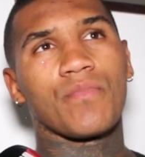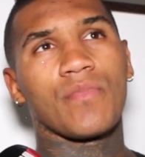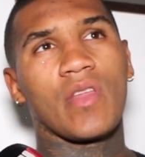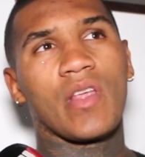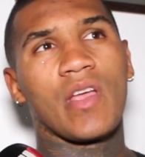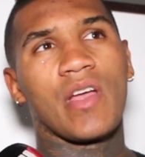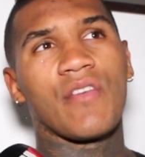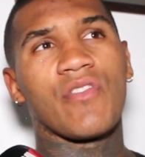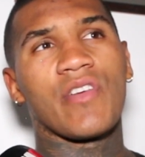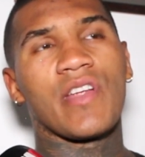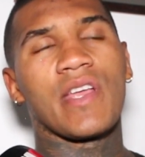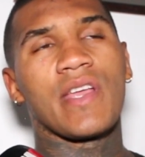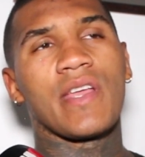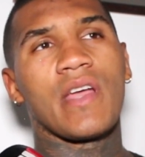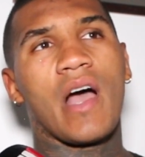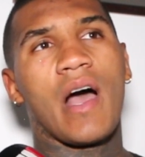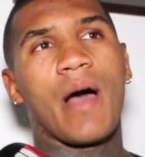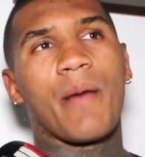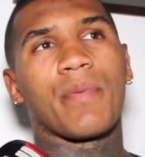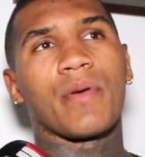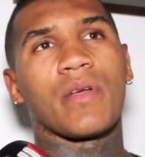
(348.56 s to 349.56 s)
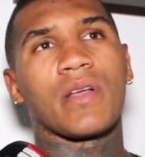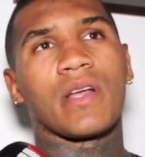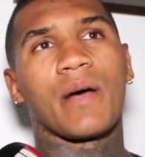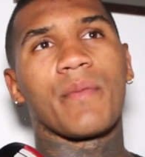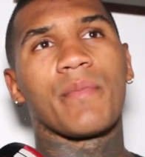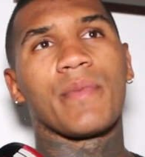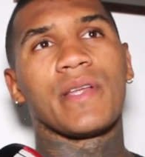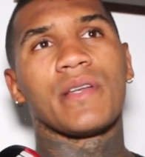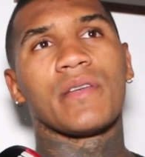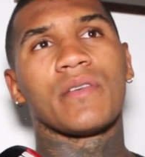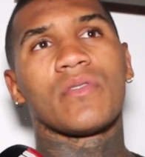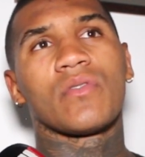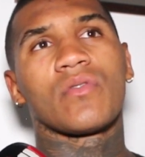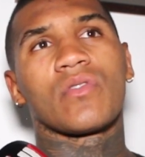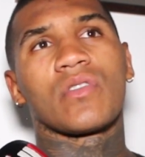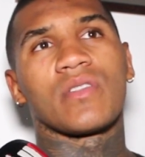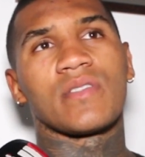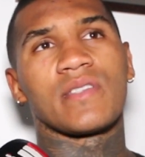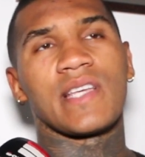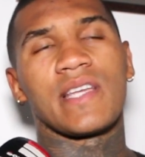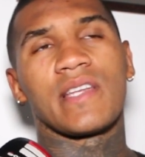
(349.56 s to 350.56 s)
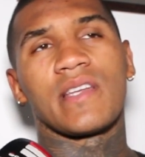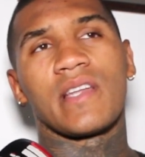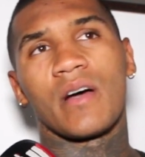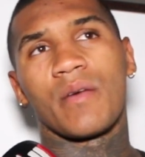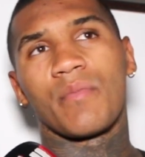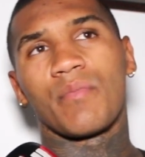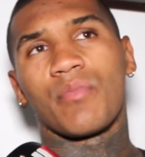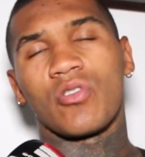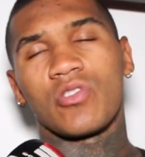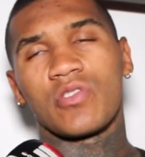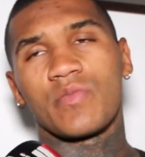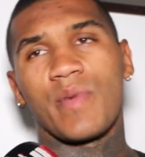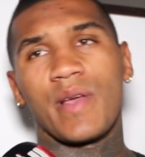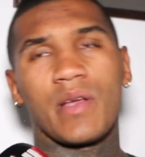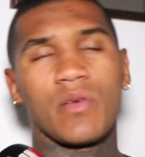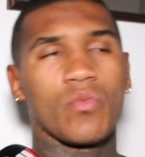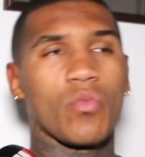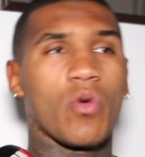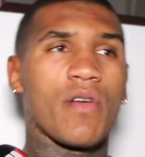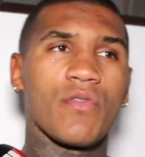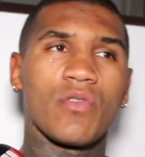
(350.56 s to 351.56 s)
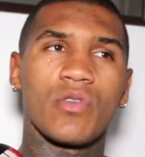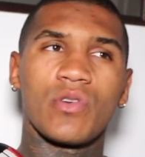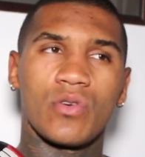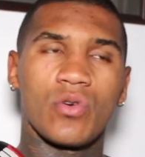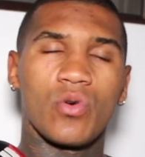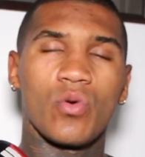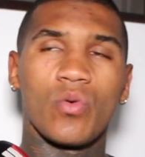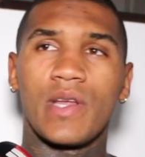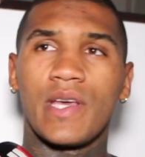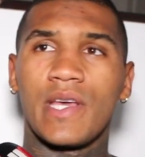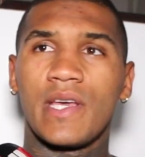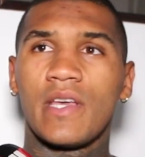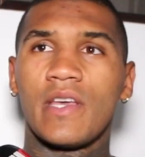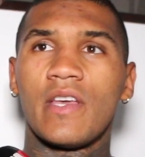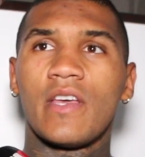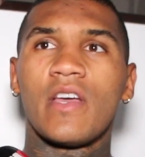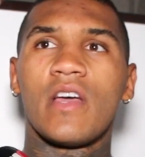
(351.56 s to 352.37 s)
every up and coming contender, prospect, whatever you want to call it,